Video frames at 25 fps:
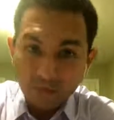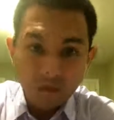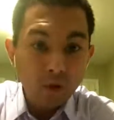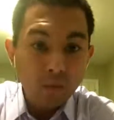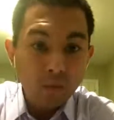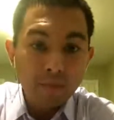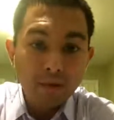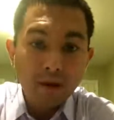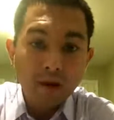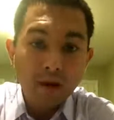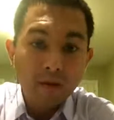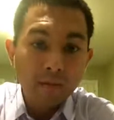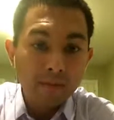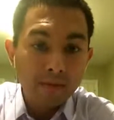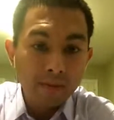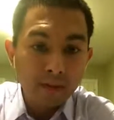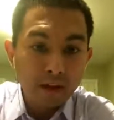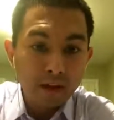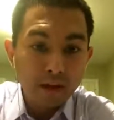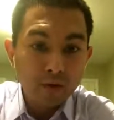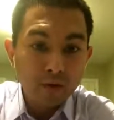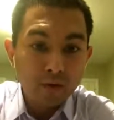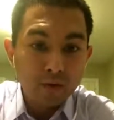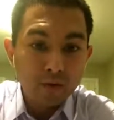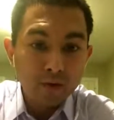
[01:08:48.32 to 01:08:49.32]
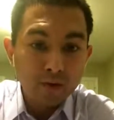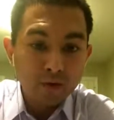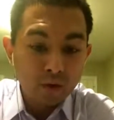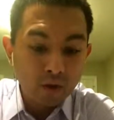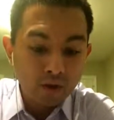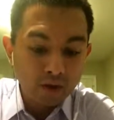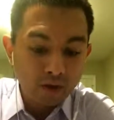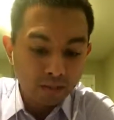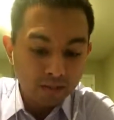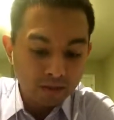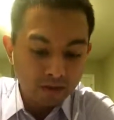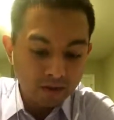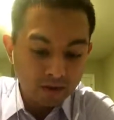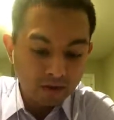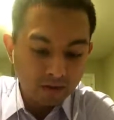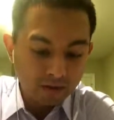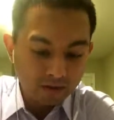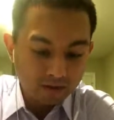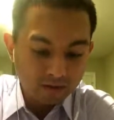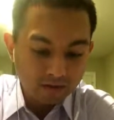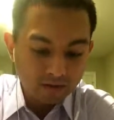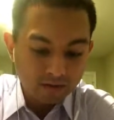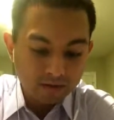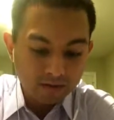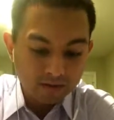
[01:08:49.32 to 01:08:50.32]
No problem. Thank you for joining,
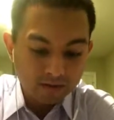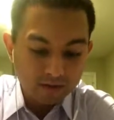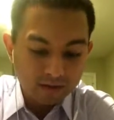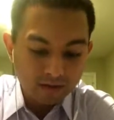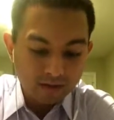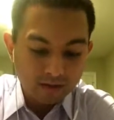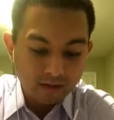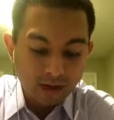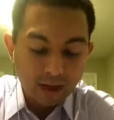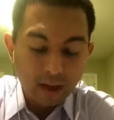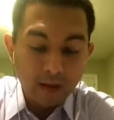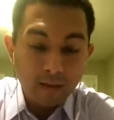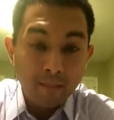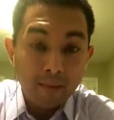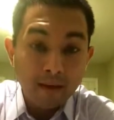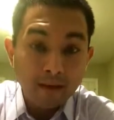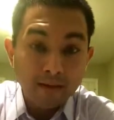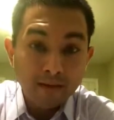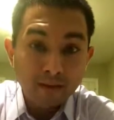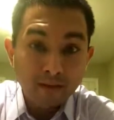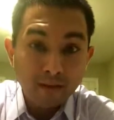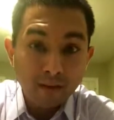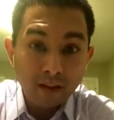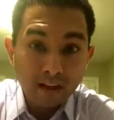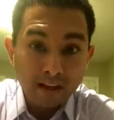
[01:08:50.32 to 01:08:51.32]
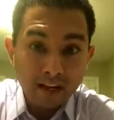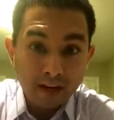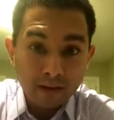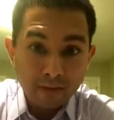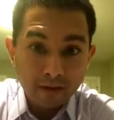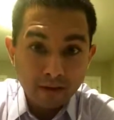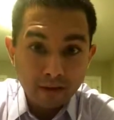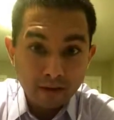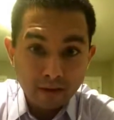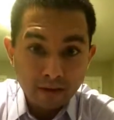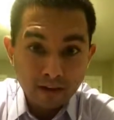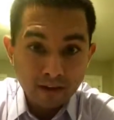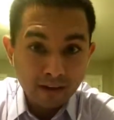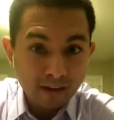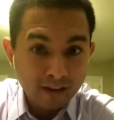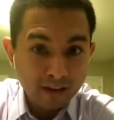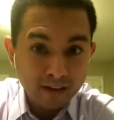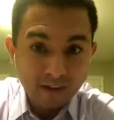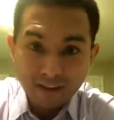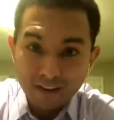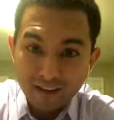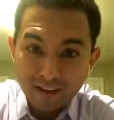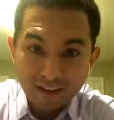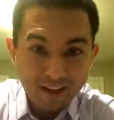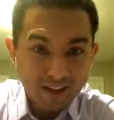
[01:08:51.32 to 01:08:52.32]
Michelle. And best of luck, everything.
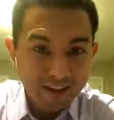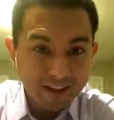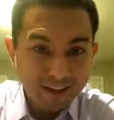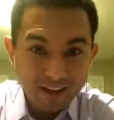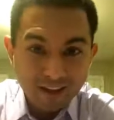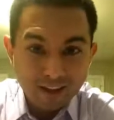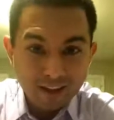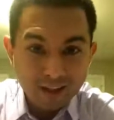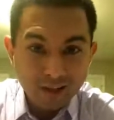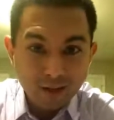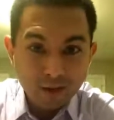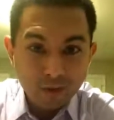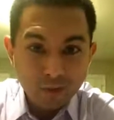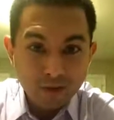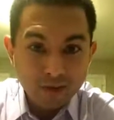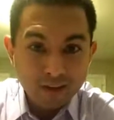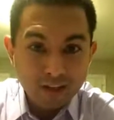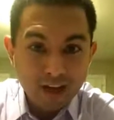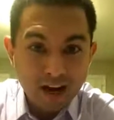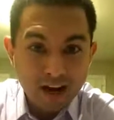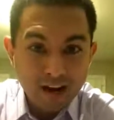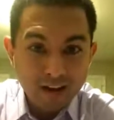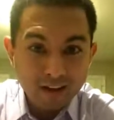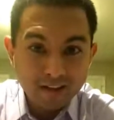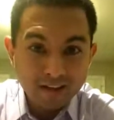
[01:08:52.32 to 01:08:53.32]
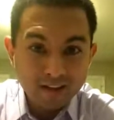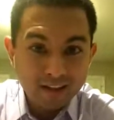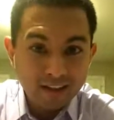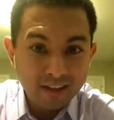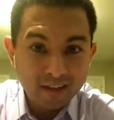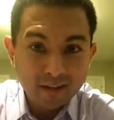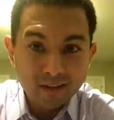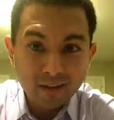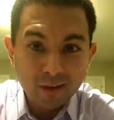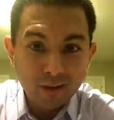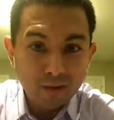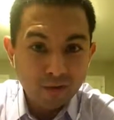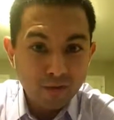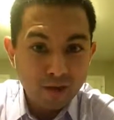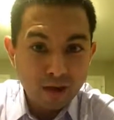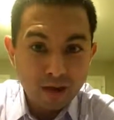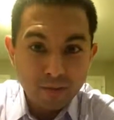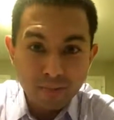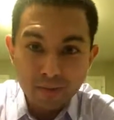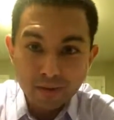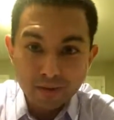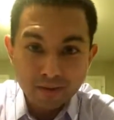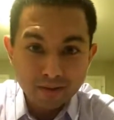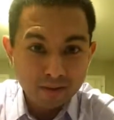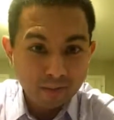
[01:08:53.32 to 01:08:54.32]
And retired state
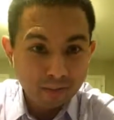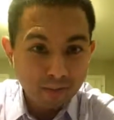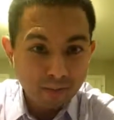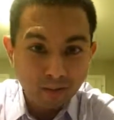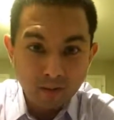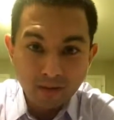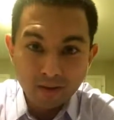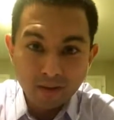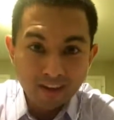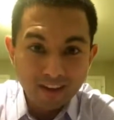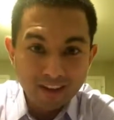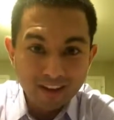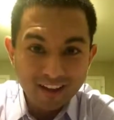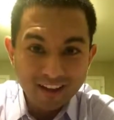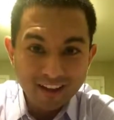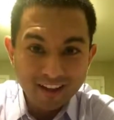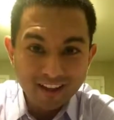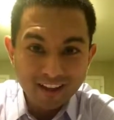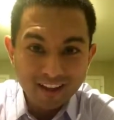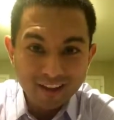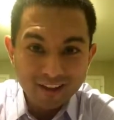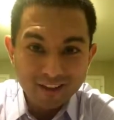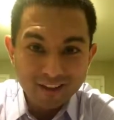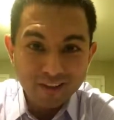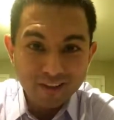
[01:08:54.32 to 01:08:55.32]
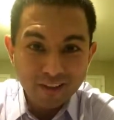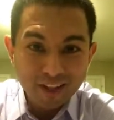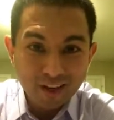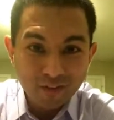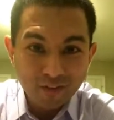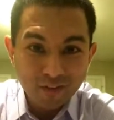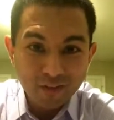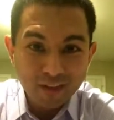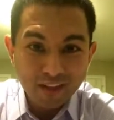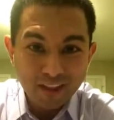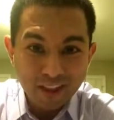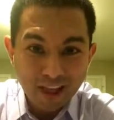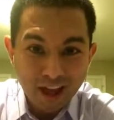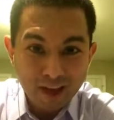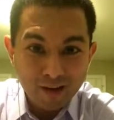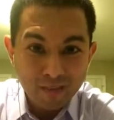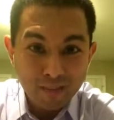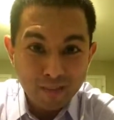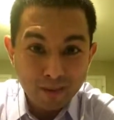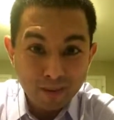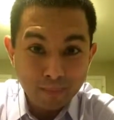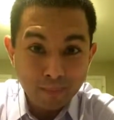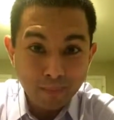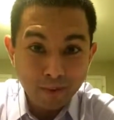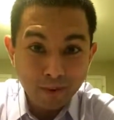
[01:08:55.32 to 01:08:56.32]
certified principal, there's definitely a
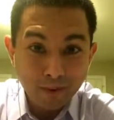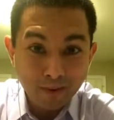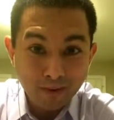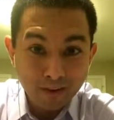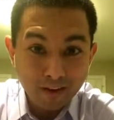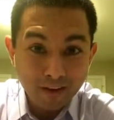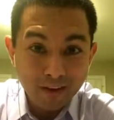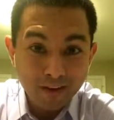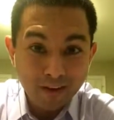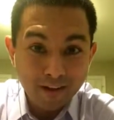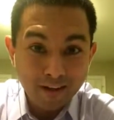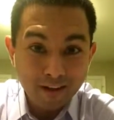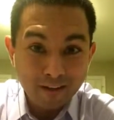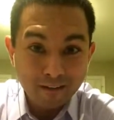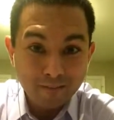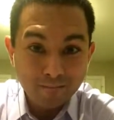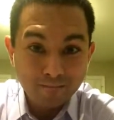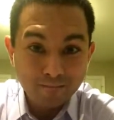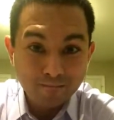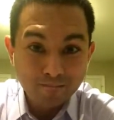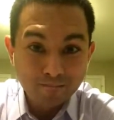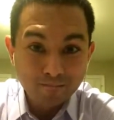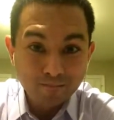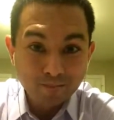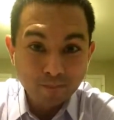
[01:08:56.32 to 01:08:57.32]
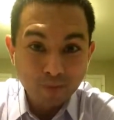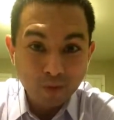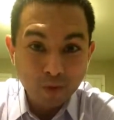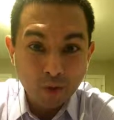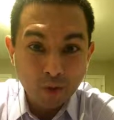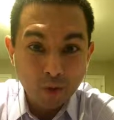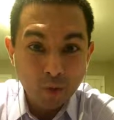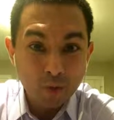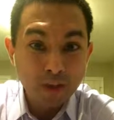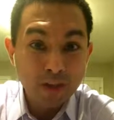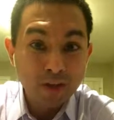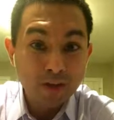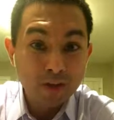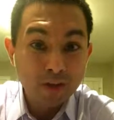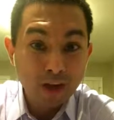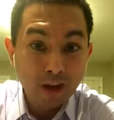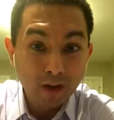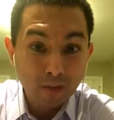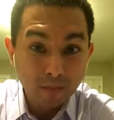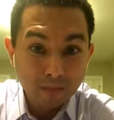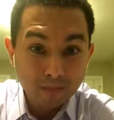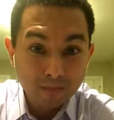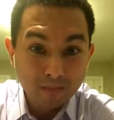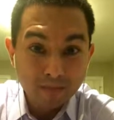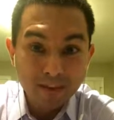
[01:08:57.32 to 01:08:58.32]
lot of people who need your
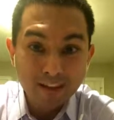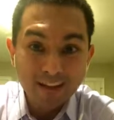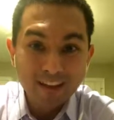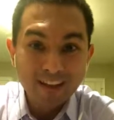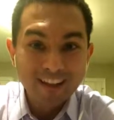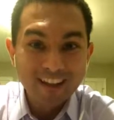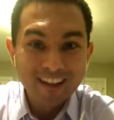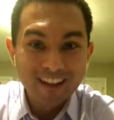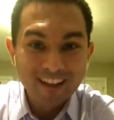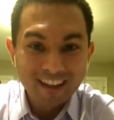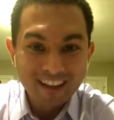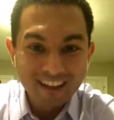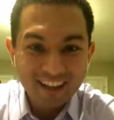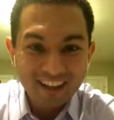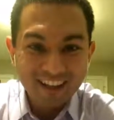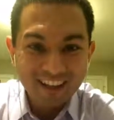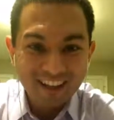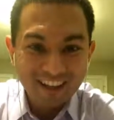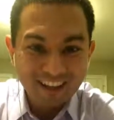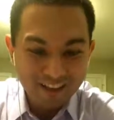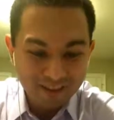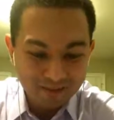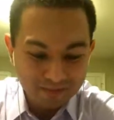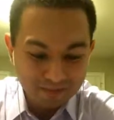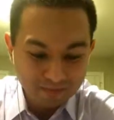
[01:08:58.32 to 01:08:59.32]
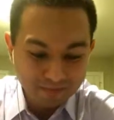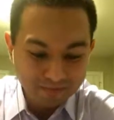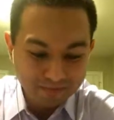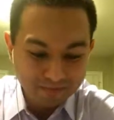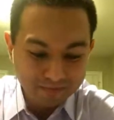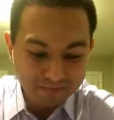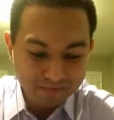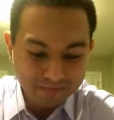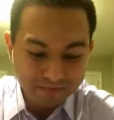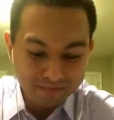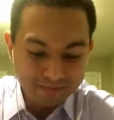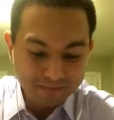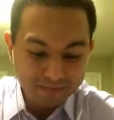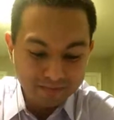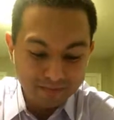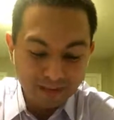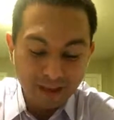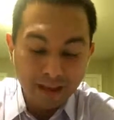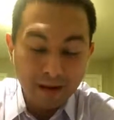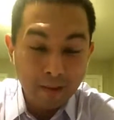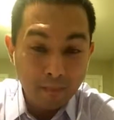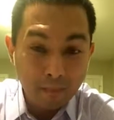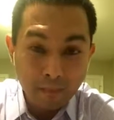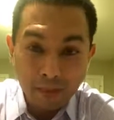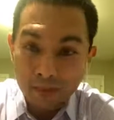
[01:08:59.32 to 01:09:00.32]
help. And
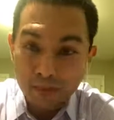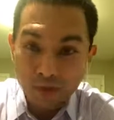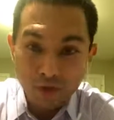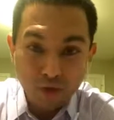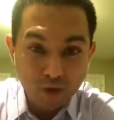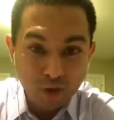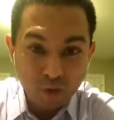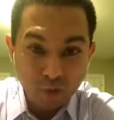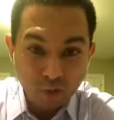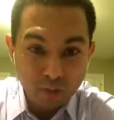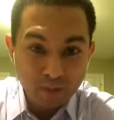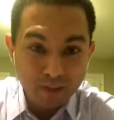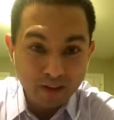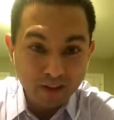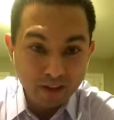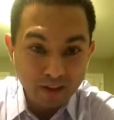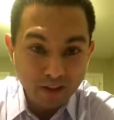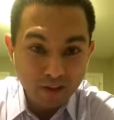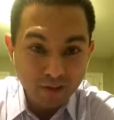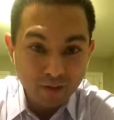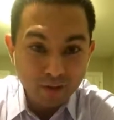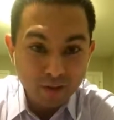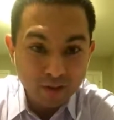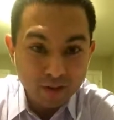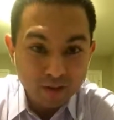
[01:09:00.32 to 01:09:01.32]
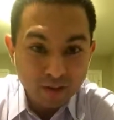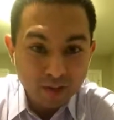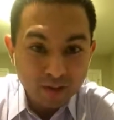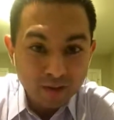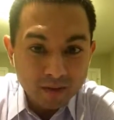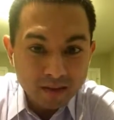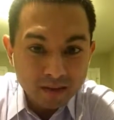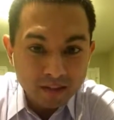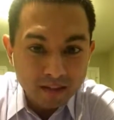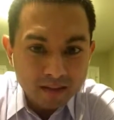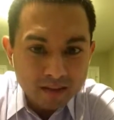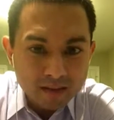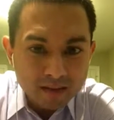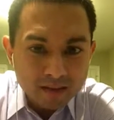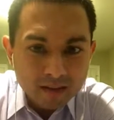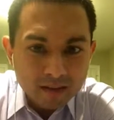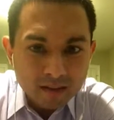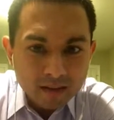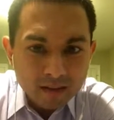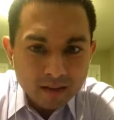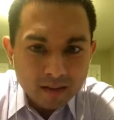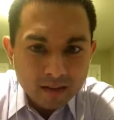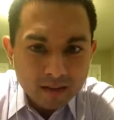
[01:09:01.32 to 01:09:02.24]
I'm sure we'd be looking for your services.